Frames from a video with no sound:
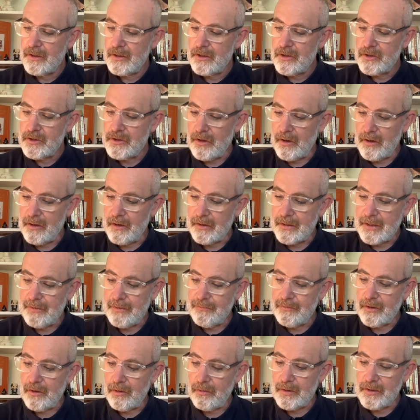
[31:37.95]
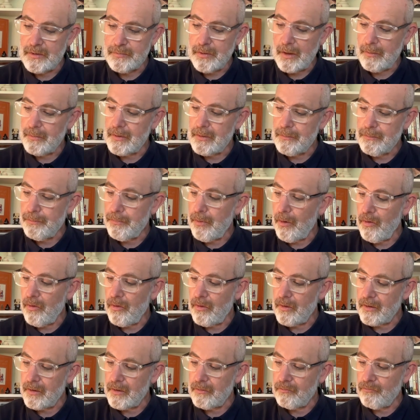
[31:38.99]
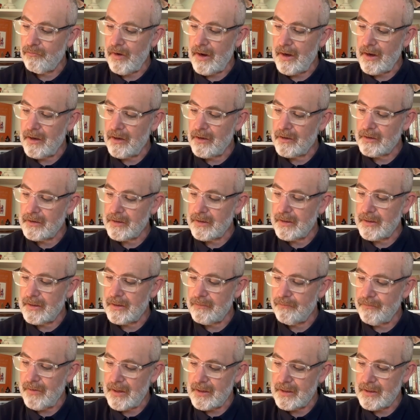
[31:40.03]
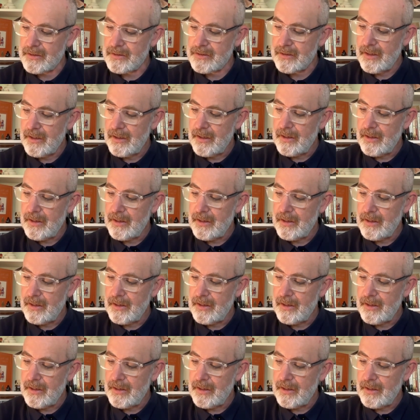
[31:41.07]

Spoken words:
Shylock, even though he's probably born and reared in Venice,